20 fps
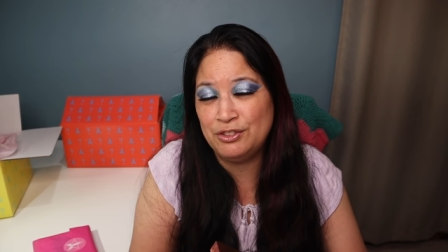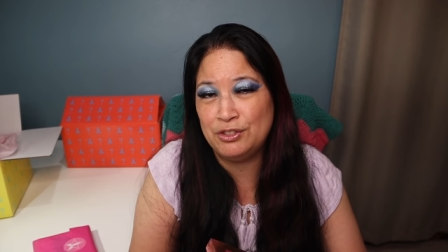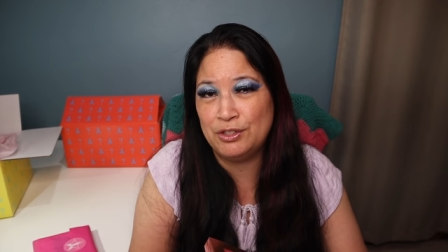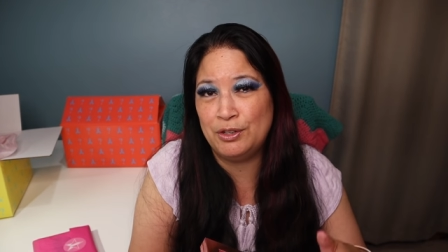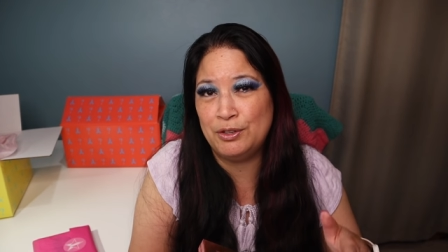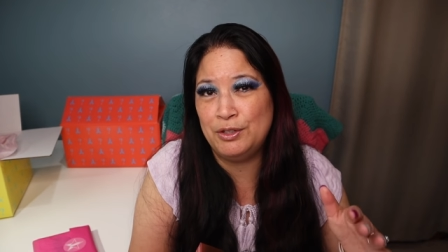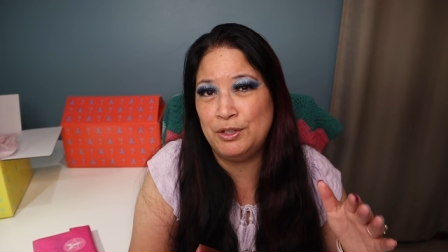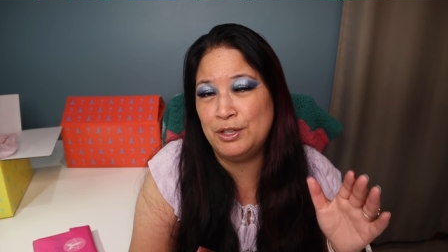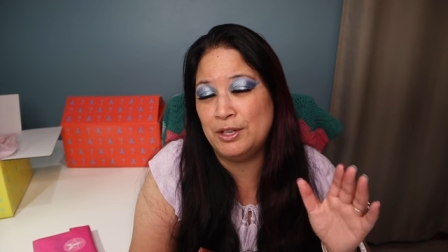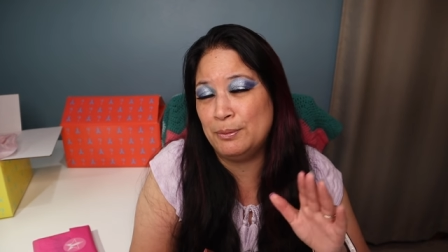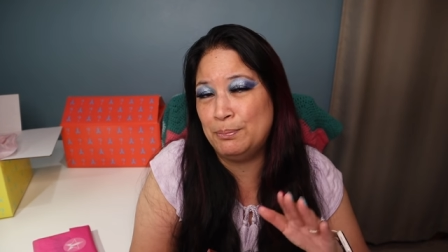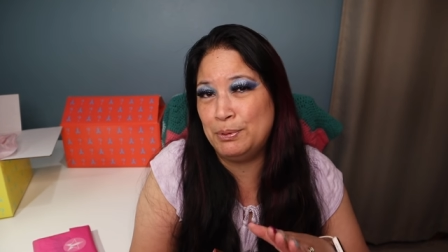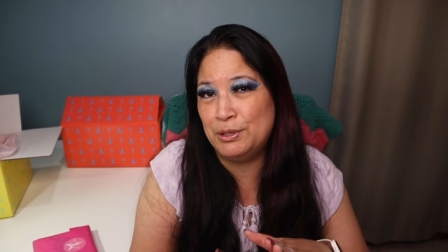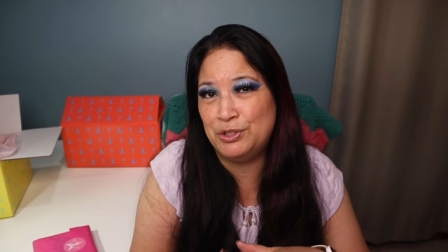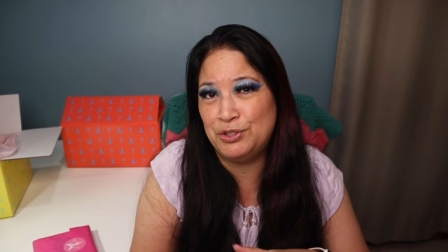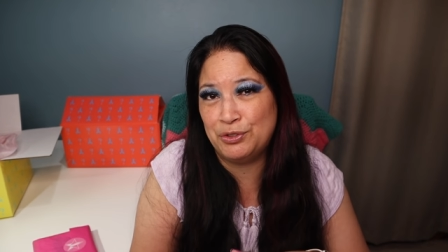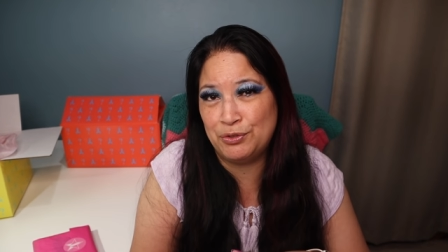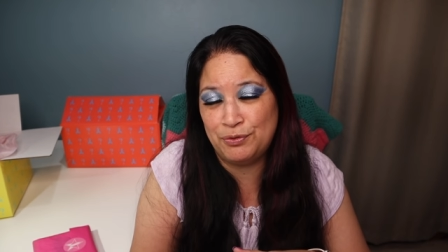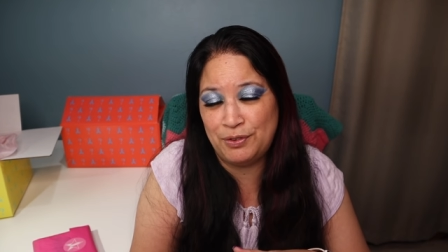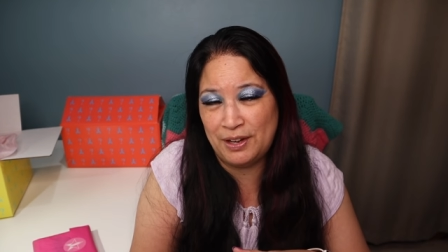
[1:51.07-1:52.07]
So you could
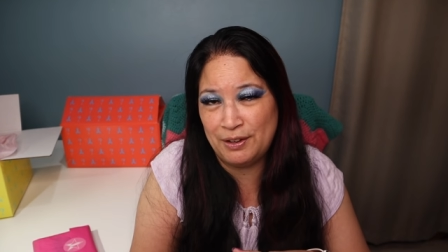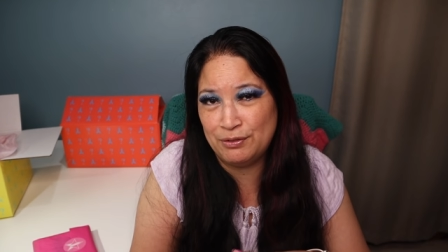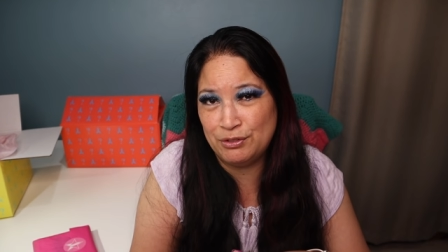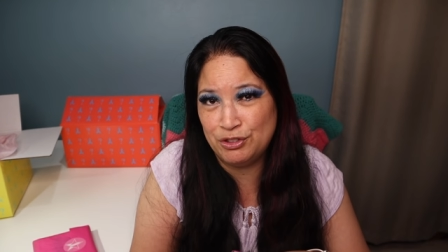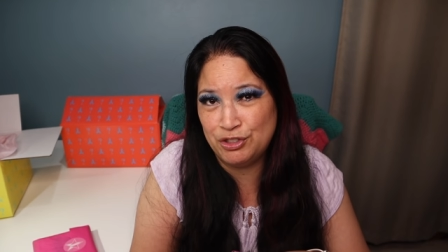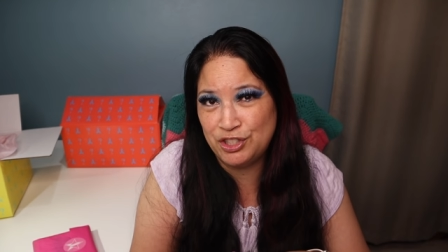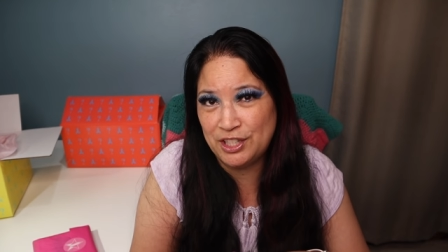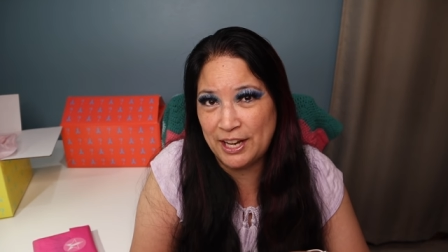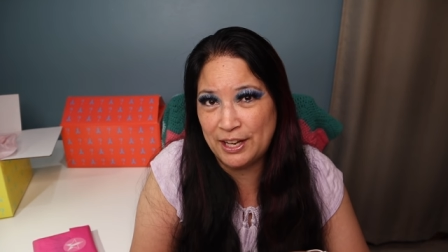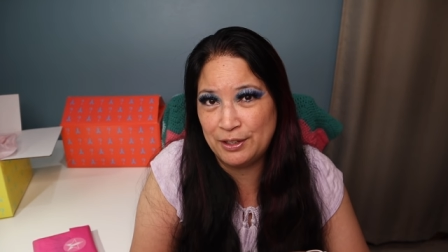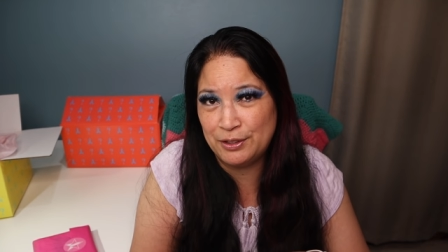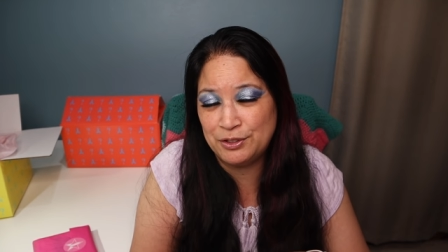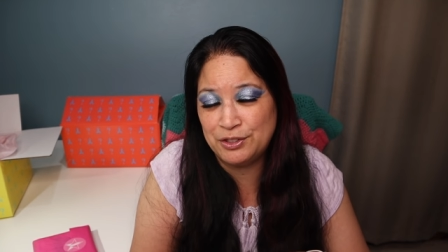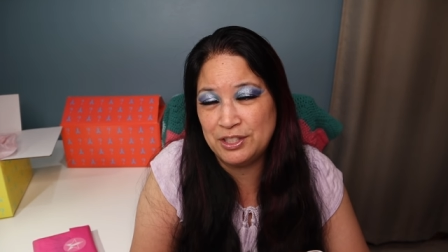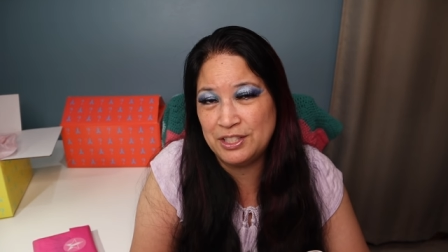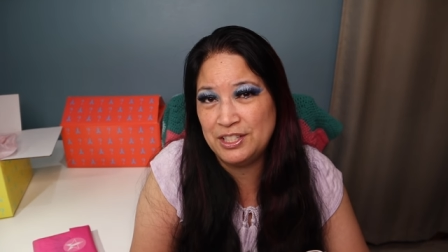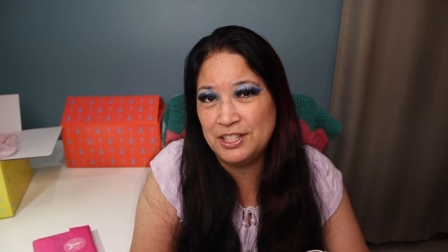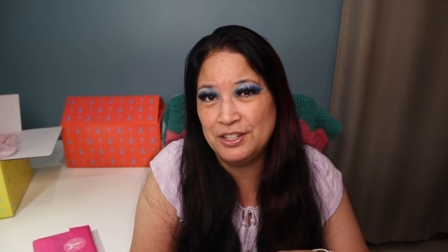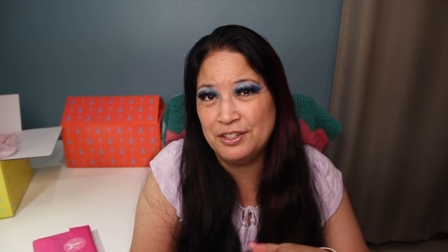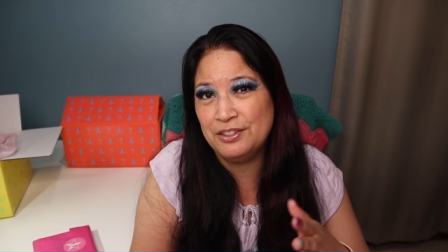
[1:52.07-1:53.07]
put your favorite
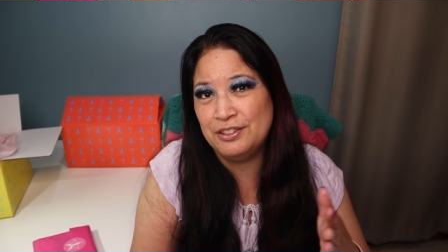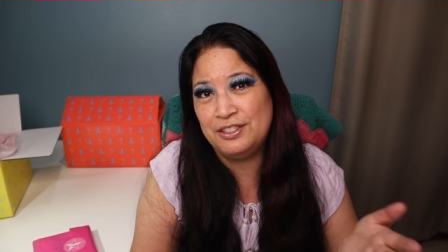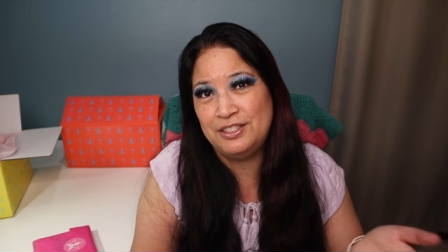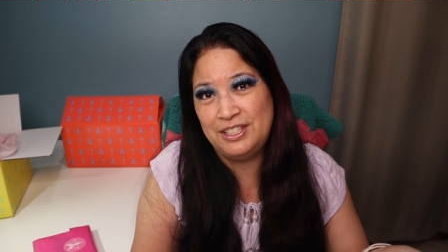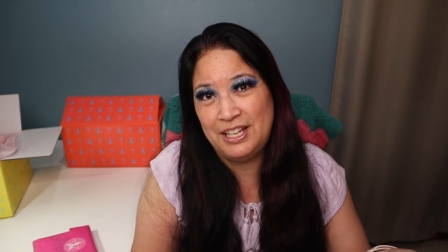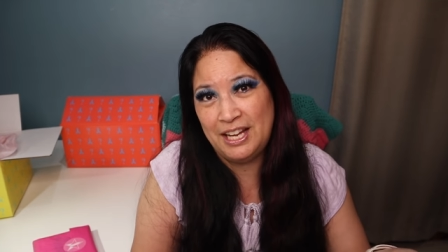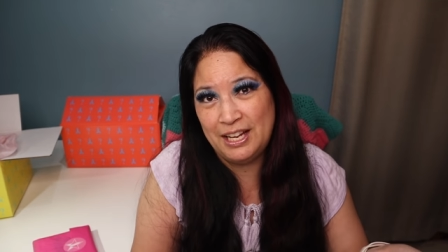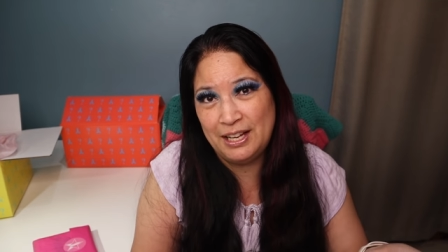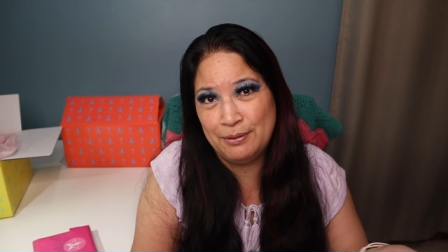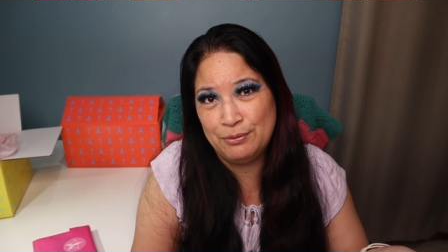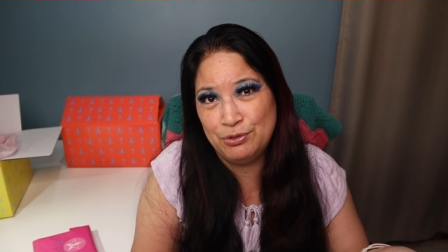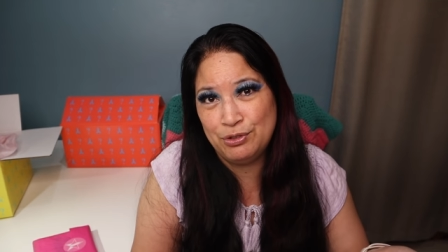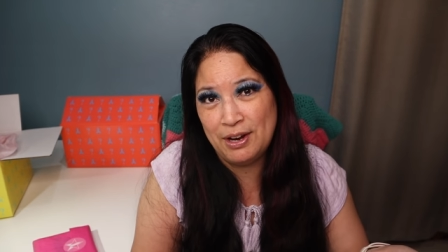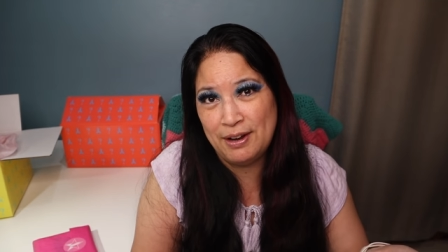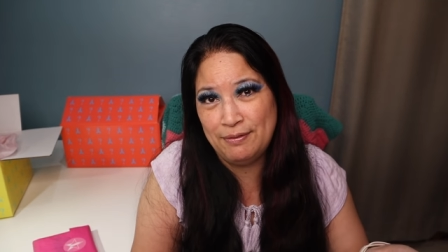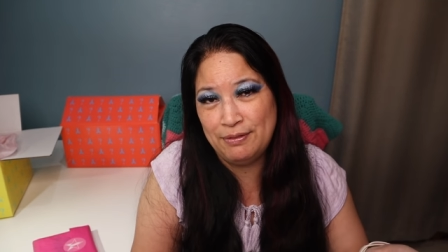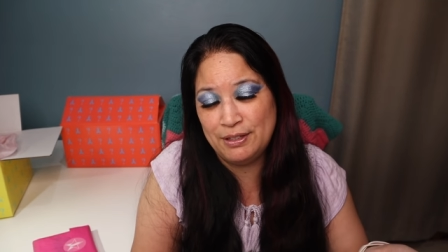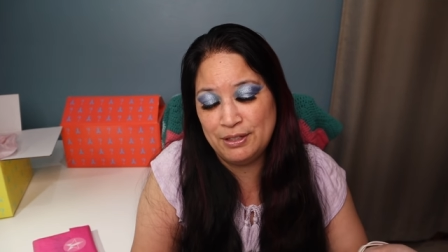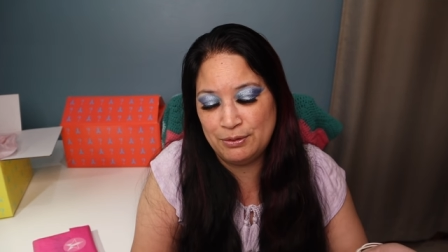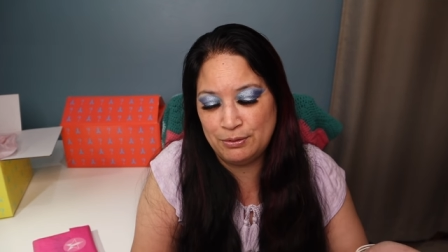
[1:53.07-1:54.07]
shadows in here and take them
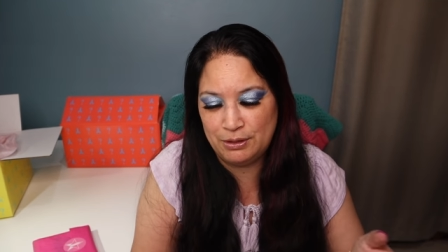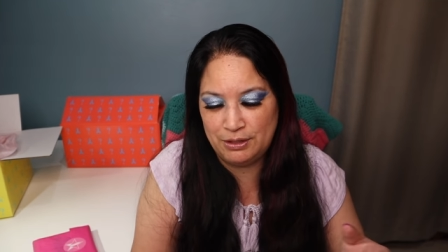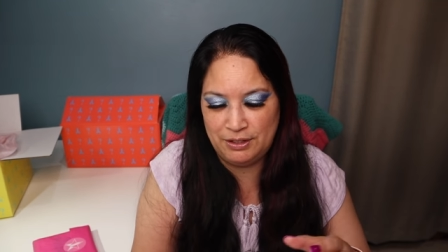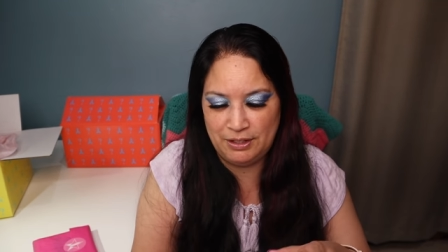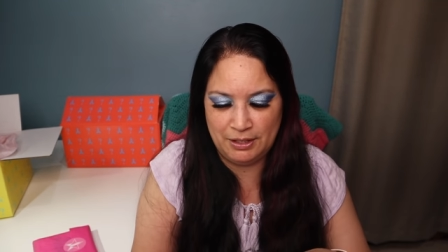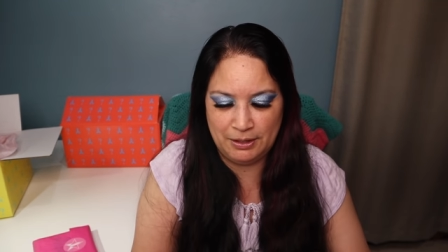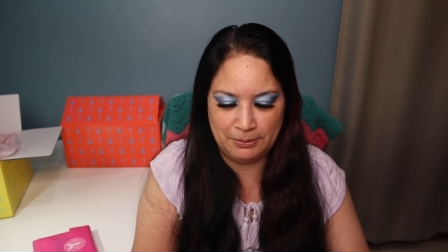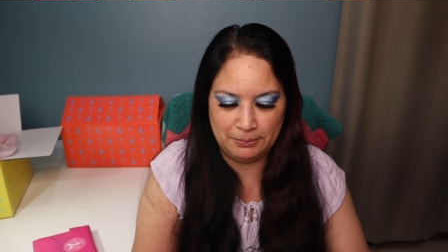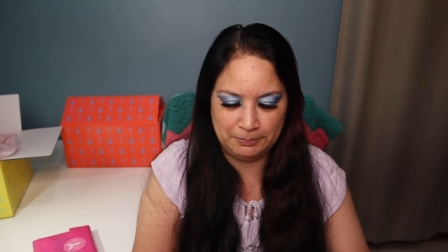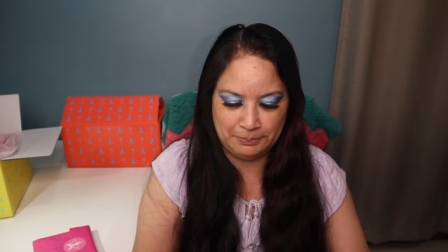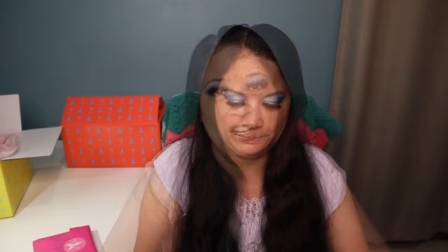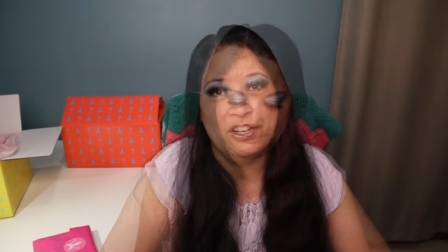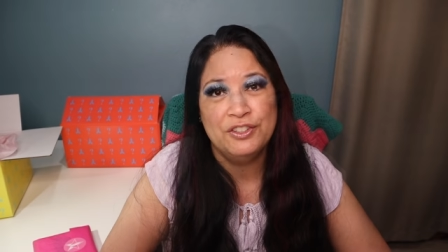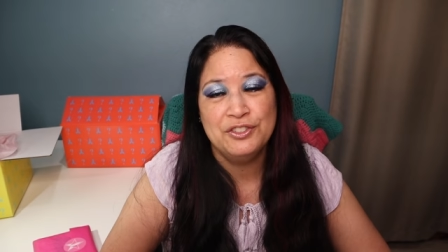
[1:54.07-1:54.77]
traveling with you.